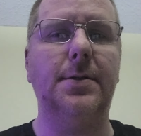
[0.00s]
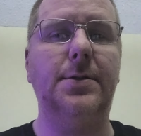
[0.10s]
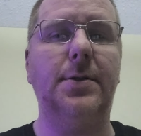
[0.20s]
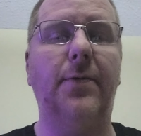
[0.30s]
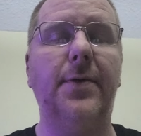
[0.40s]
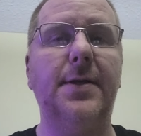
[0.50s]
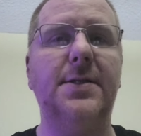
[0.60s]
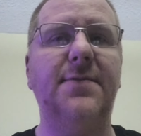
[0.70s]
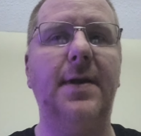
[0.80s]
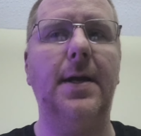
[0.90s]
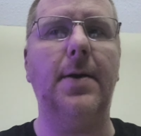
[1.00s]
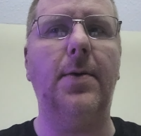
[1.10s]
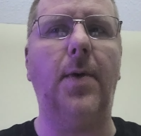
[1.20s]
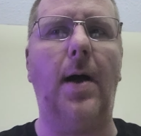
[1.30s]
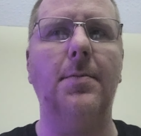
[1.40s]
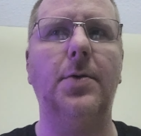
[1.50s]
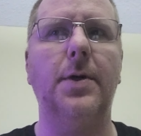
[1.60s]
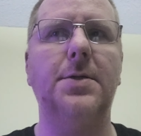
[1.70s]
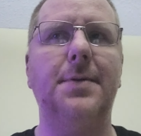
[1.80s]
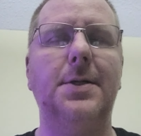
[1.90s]
So for this video, I'm going
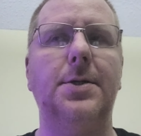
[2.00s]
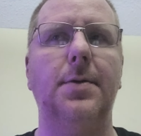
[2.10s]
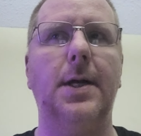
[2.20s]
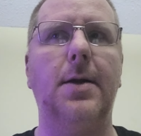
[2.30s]
to be doing